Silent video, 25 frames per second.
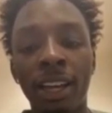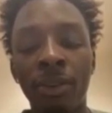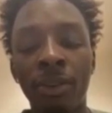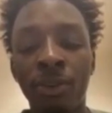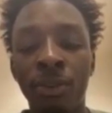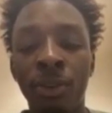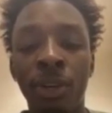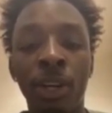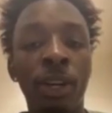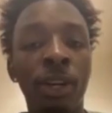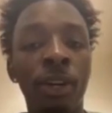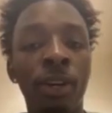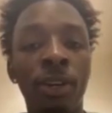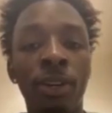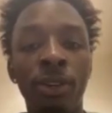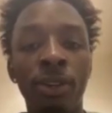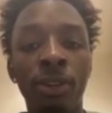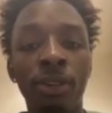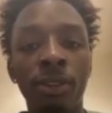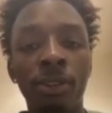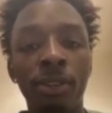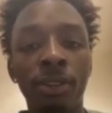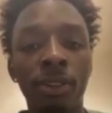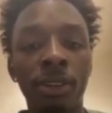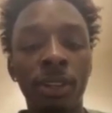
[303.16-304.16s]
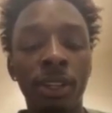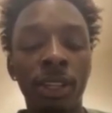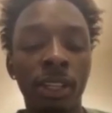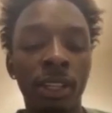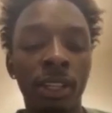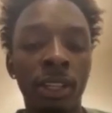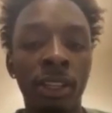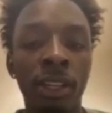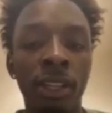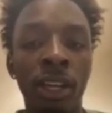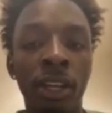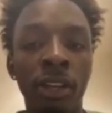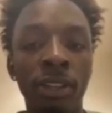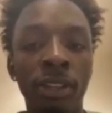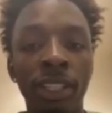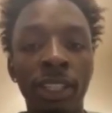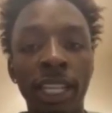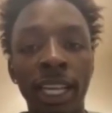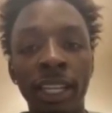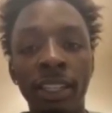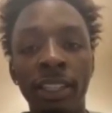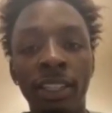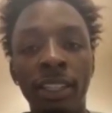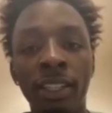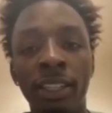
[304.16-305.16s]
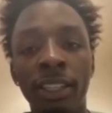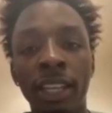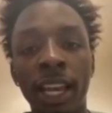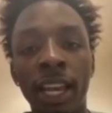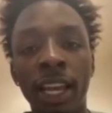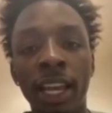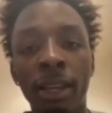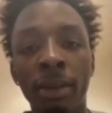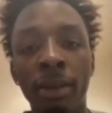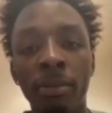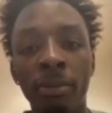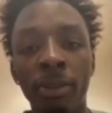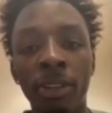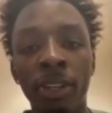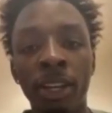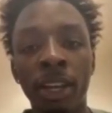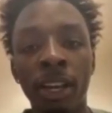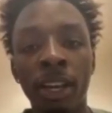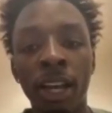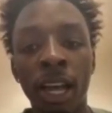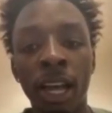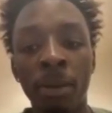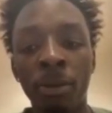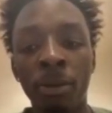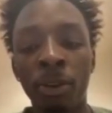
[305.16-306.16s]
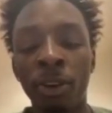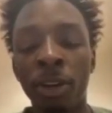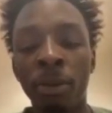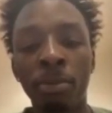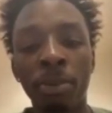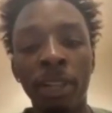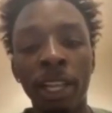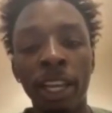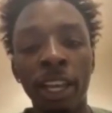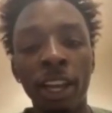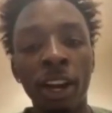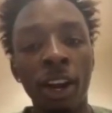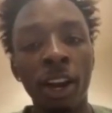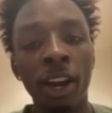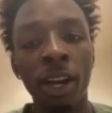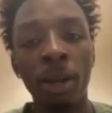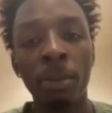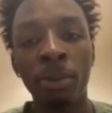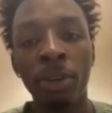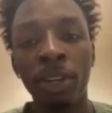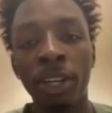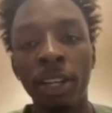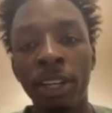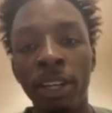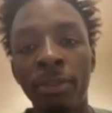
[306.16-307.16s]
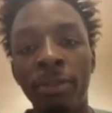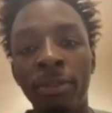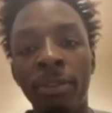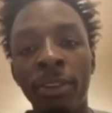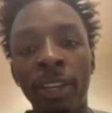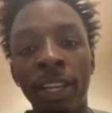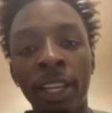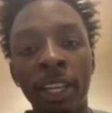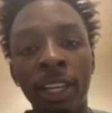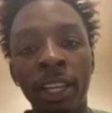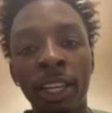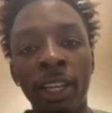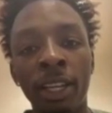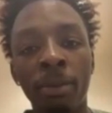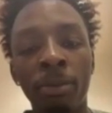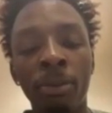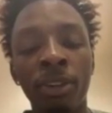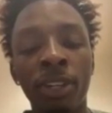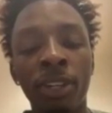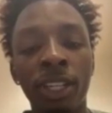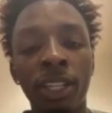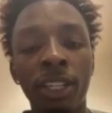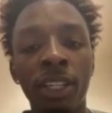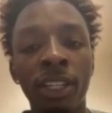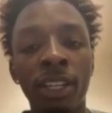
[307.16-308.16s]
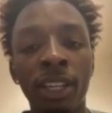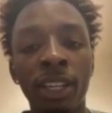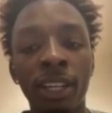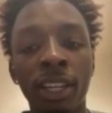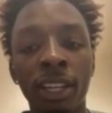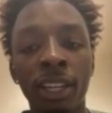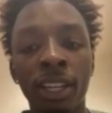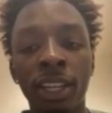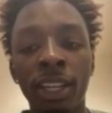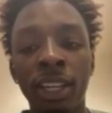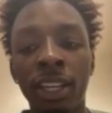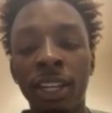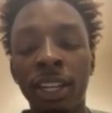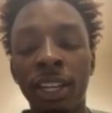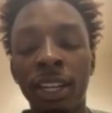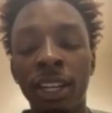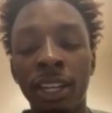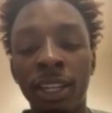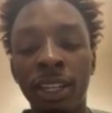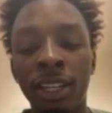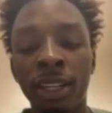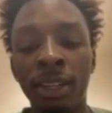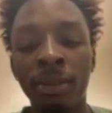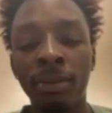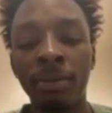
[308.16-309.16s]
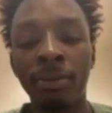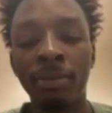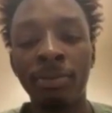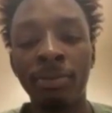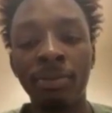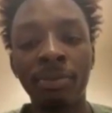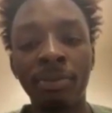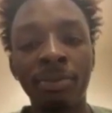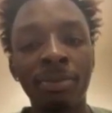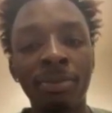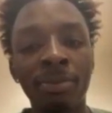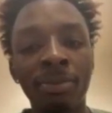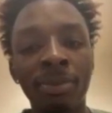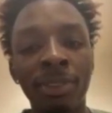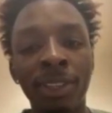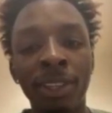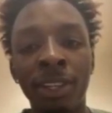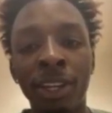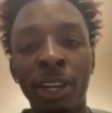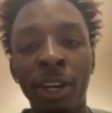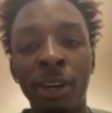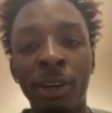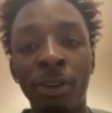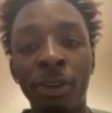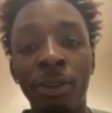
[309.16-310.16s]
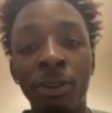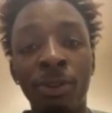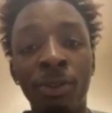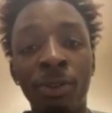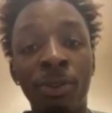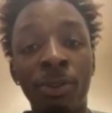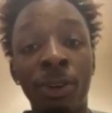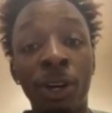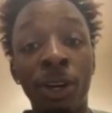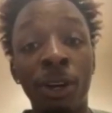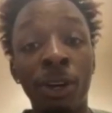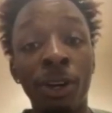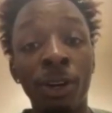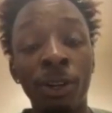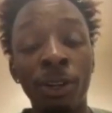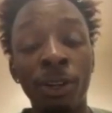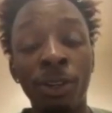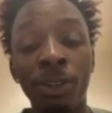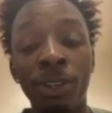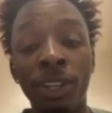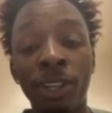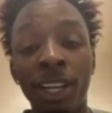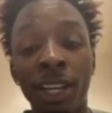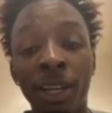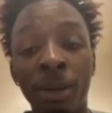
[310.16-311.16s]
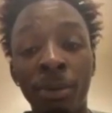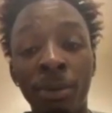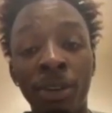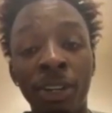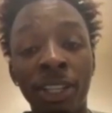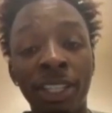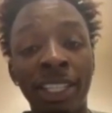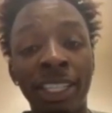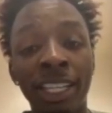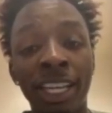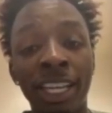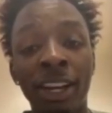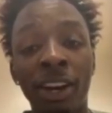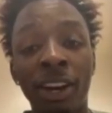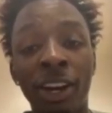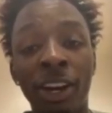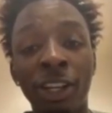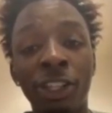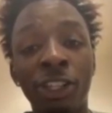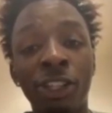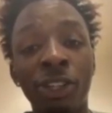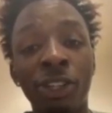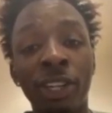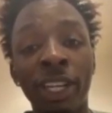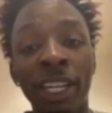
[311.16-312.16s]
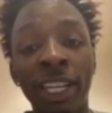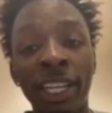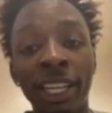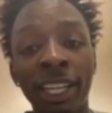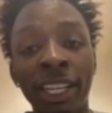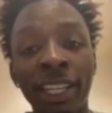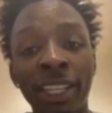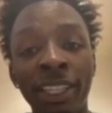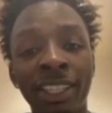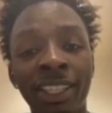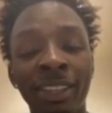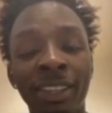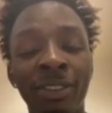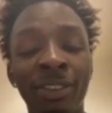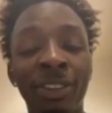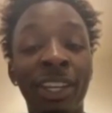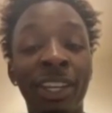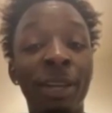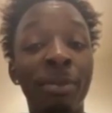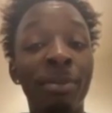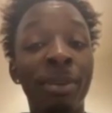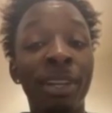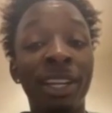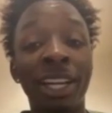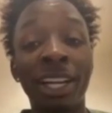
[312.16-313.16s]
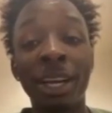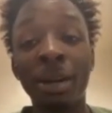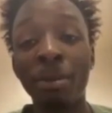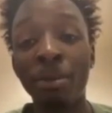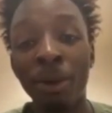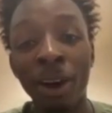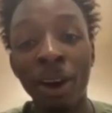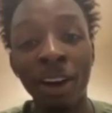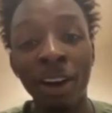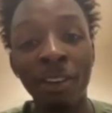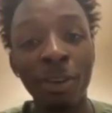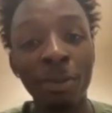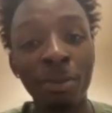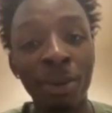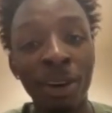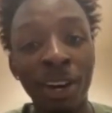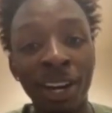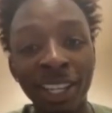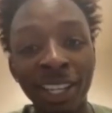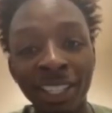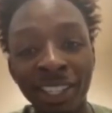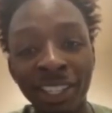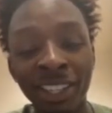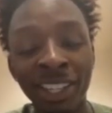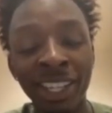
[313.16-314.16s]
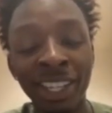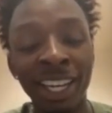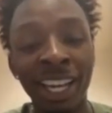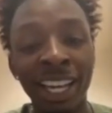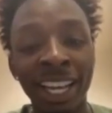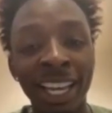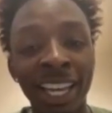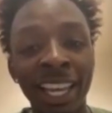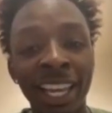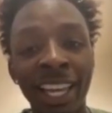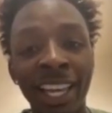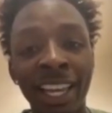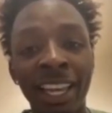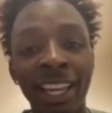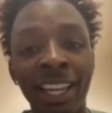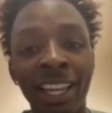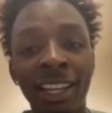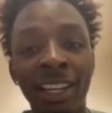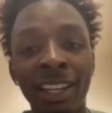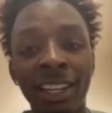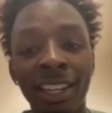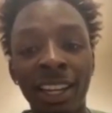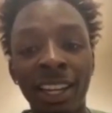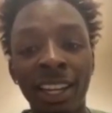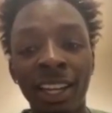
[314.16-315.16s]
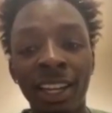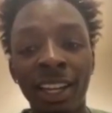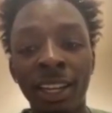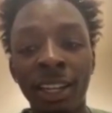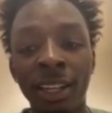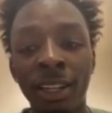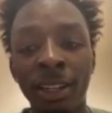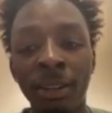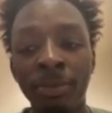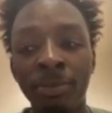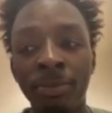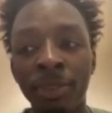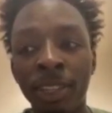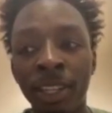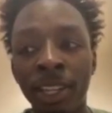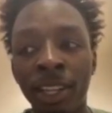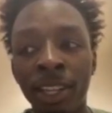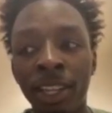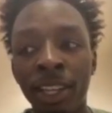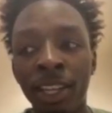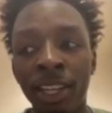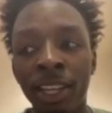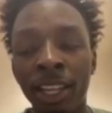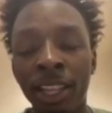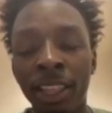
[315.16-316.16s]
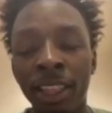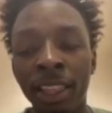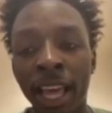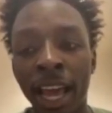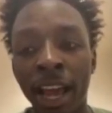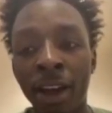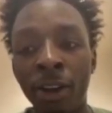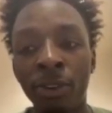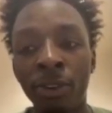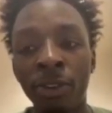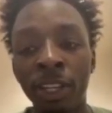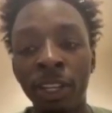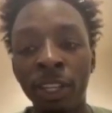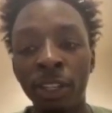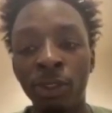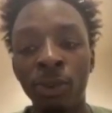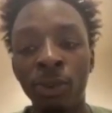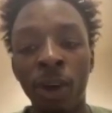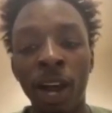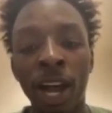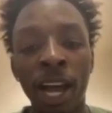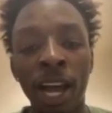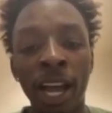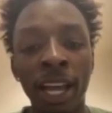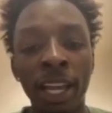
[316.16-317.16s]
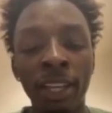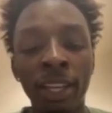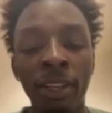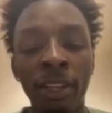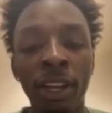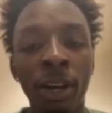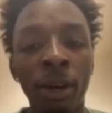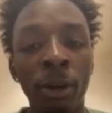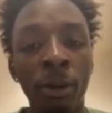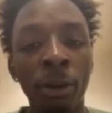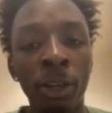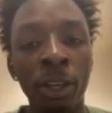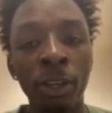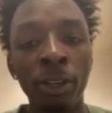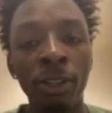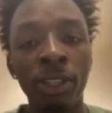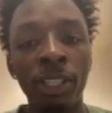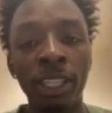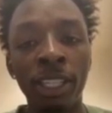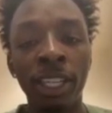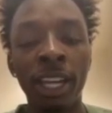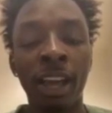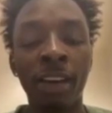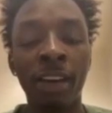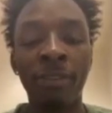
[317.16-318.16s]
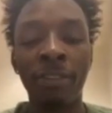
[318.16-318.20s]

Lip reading: role stays the same. You know, I'm going to play hard. I'm going to defend. I'm going to, you know, roll. I'm going to set hard screens. If you need me to come off a ball screen, I can. That is why, you know, Houston, I